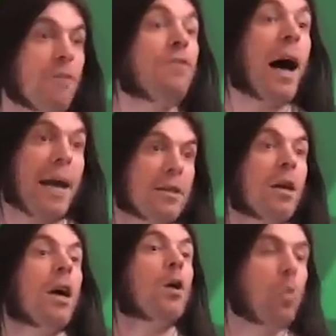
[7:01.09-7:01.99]
In fact,
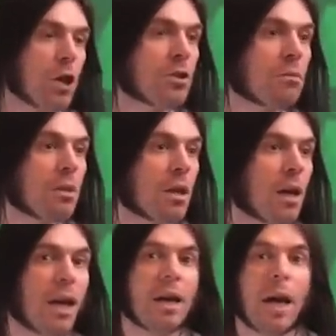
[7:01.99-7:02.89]
it would.
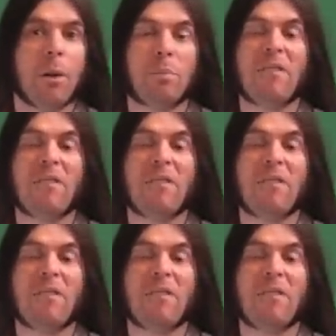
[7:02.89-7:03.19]
It would